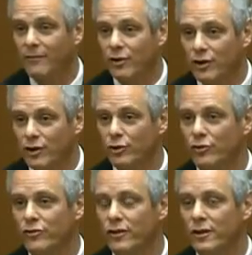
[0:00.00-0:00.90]
I ever
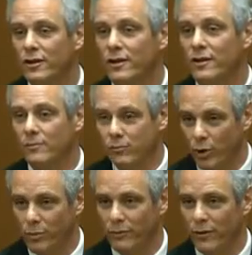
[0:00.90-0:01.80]
used
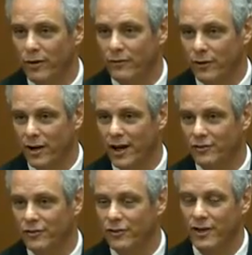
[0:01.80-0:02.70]
propofol for
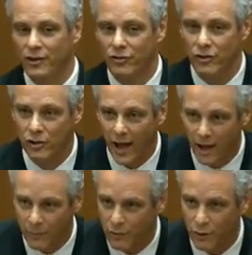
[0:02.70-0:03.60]
conscious sedation?
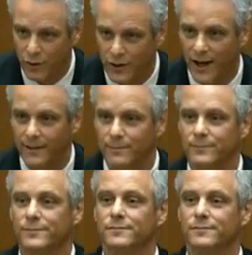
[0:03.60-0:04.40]
Absolutely not.